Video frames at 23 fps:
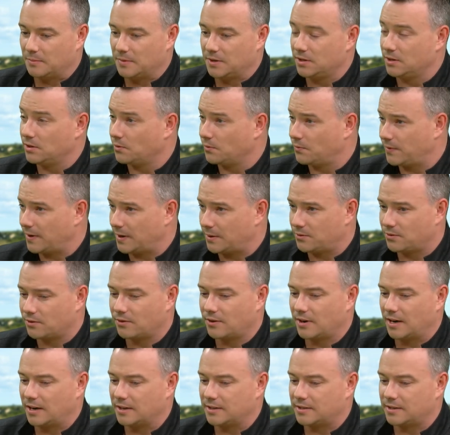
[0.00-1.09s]
No federal
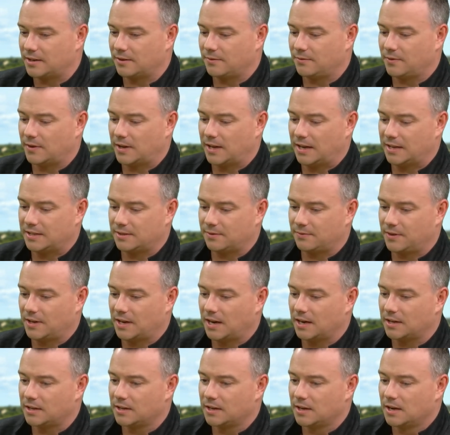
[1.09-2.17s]
grants as of
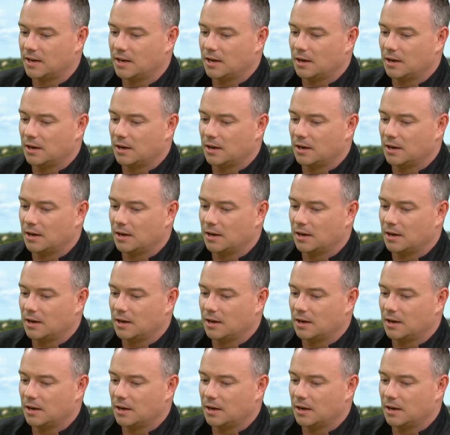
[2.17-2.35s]
yet.